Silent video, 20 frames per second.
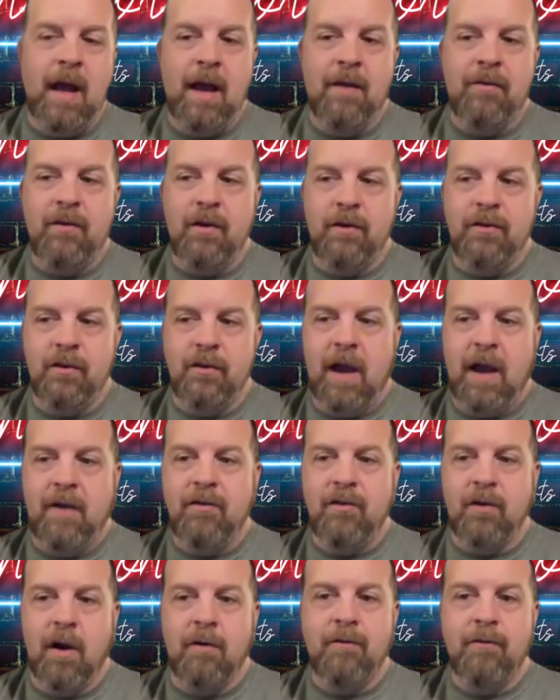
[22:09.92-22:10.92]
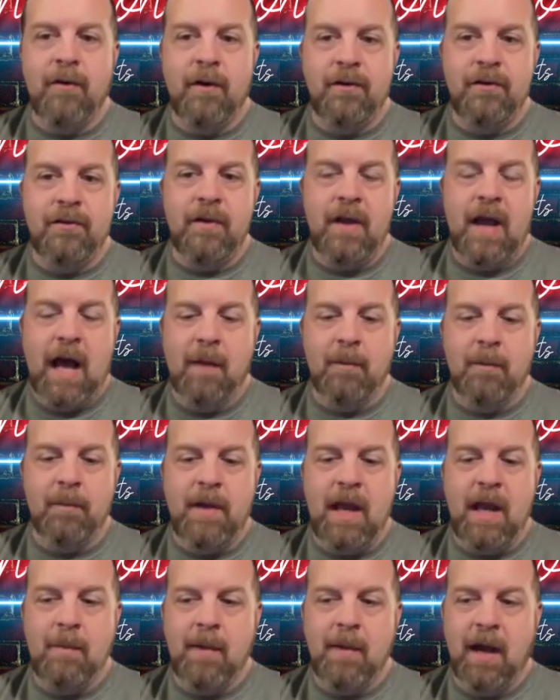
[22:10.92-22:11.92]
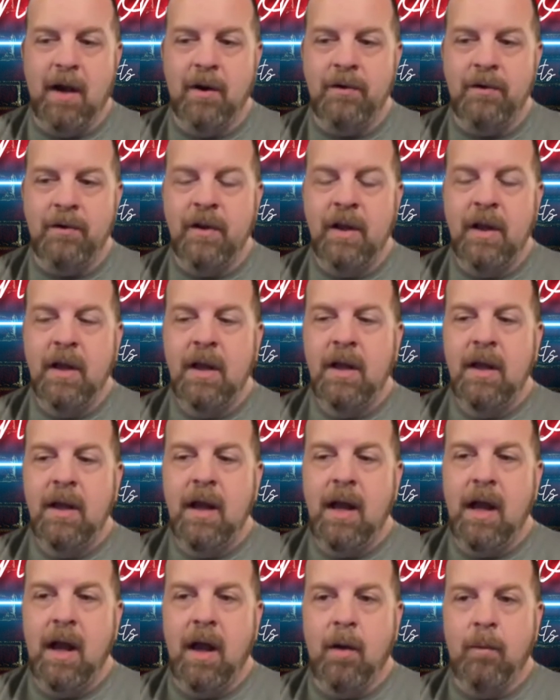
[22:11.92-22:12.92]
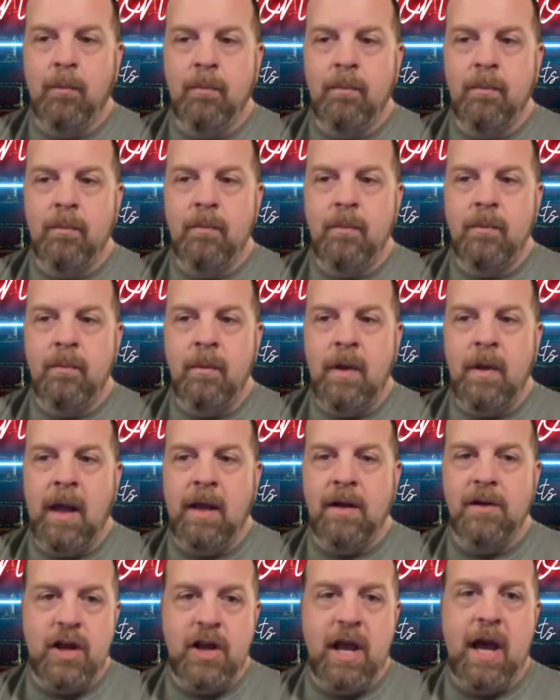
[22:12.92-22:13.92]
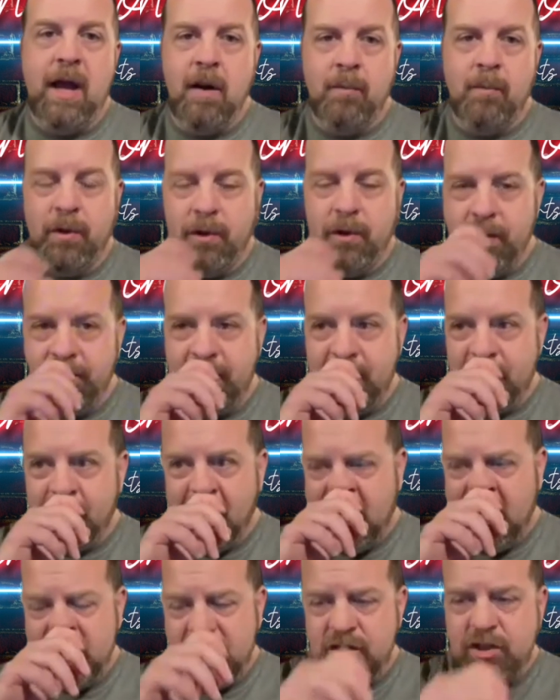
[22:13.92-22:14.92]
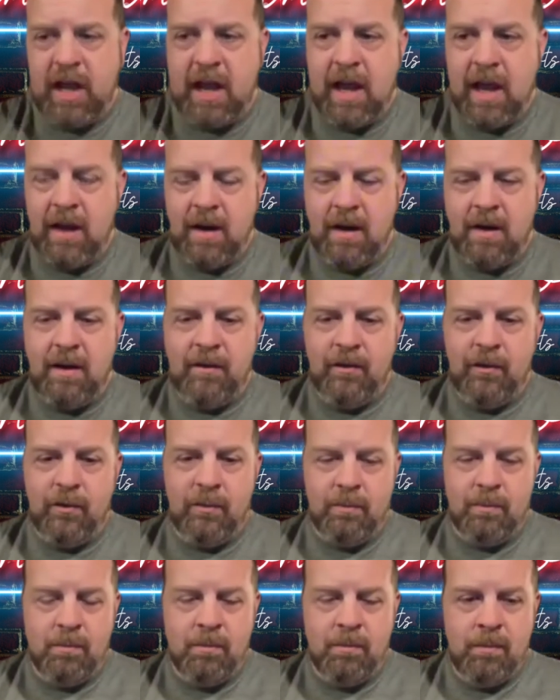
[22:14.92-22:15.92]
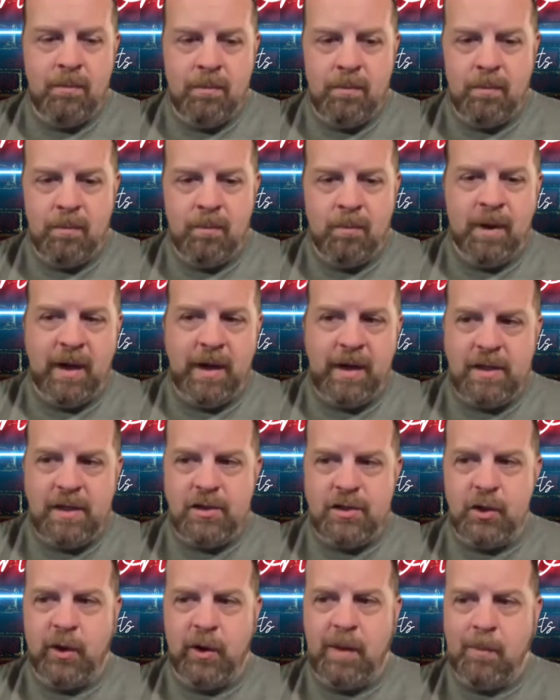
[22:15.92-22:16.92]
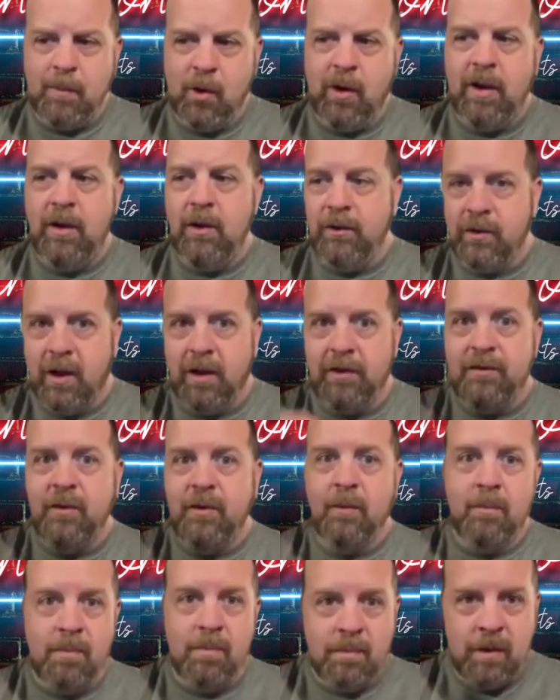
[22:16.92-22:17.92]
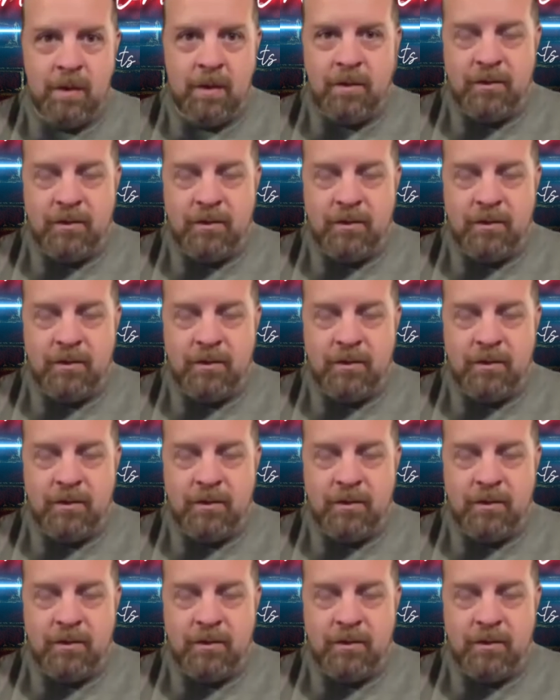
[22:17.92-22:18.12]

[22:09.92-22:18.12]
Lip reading: after our first album came out, and Chad had produced it, right? Chad and his buddy Joey Moy, who's also a